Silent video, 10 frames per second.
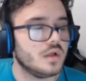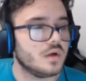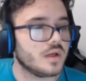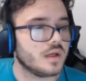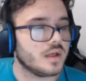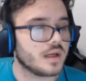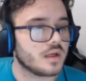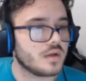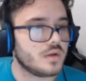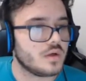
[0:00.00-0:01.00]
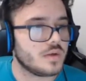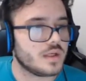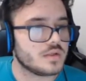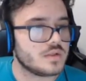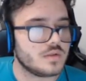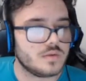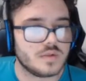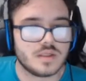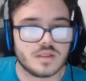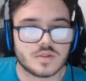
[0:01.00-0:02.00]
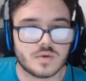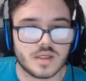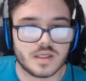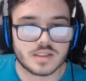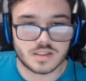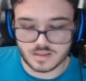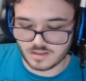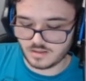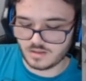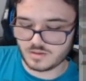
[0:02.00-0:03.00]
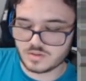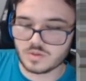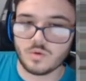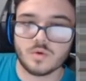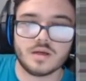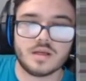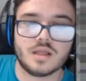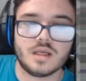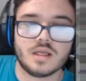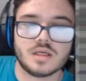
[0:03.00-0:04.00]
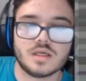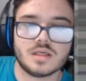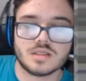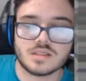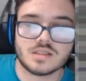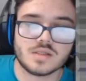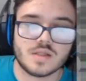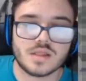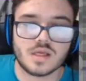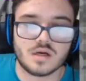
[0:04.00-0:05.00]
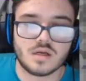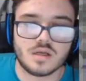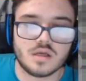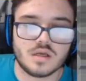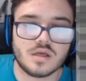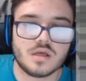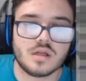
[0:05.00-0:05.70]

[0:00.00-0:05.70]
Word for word: Okay, got it. You go into the Tornadus here. Tornadus... Therian.